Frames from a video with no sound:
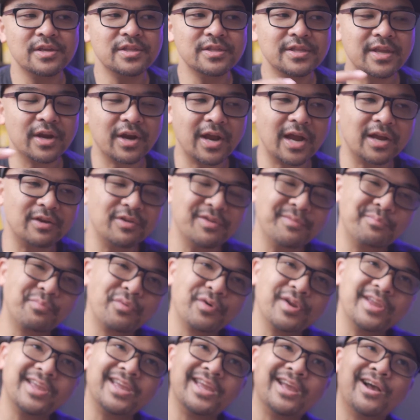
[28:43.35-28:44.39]
they're actually
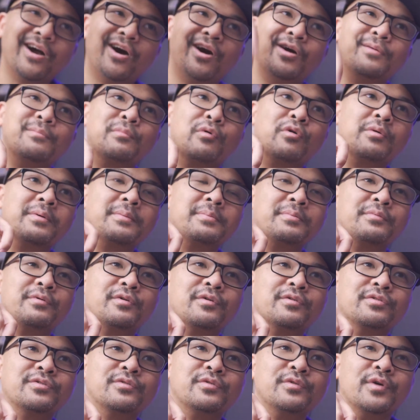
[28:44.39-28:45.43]
bringing on more
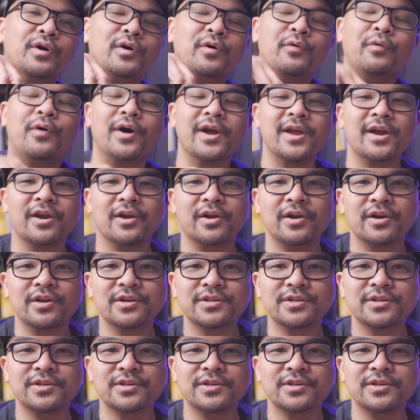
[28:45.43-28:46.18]
people to acquire.